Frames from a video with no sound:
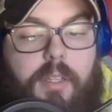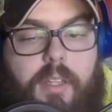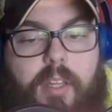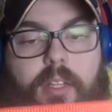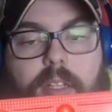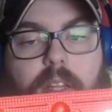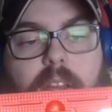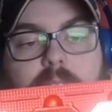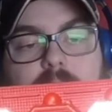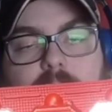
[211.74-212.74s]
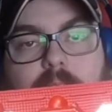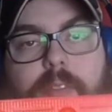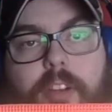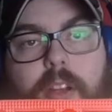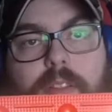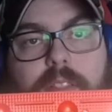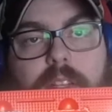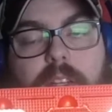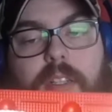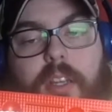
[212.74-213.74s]
it looked like this after I was
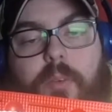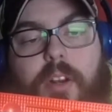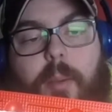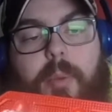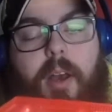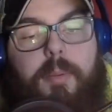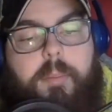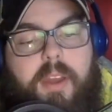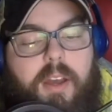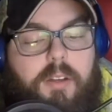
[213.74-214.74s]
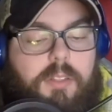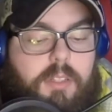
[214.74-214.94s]
done, and when I popped them out,